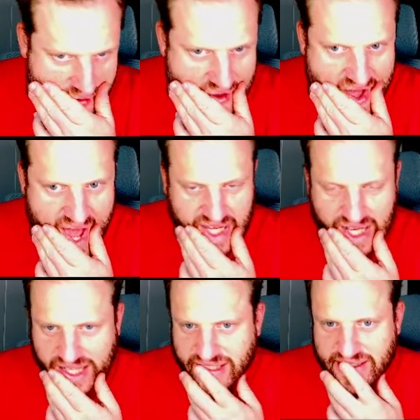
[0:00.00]
I
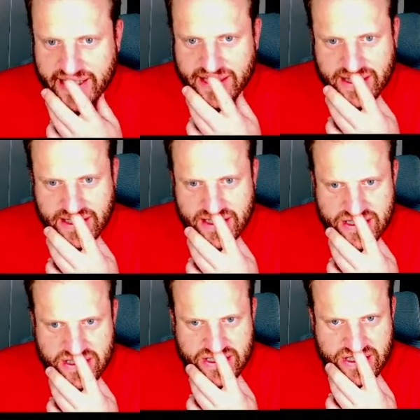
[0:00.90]
kind of like
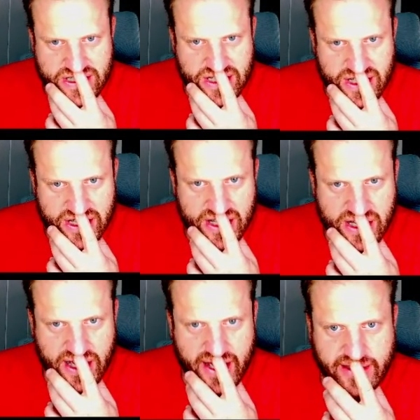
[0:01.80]
this.
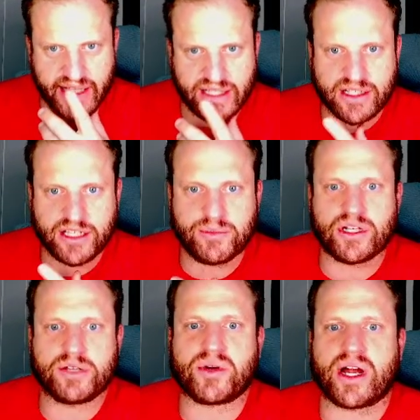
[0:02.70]
And then the
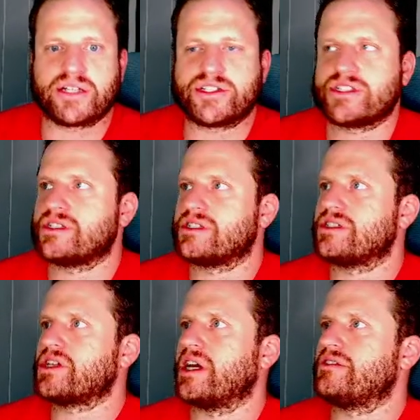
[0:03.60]
community projects is
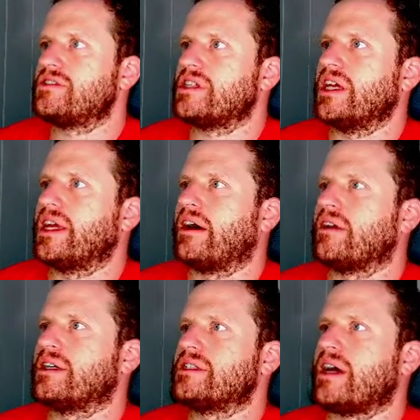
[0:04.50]
just kind of sticking out
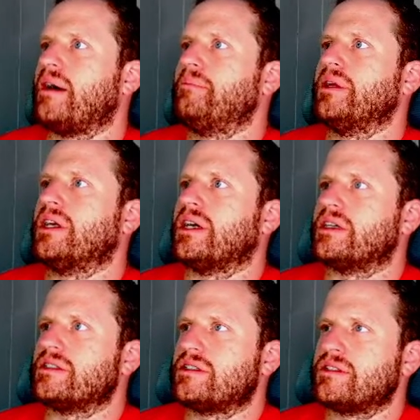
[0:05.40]
on top
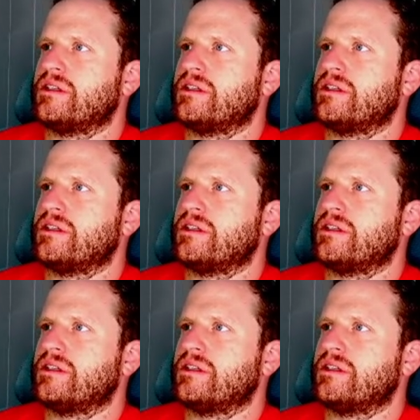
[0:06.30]
because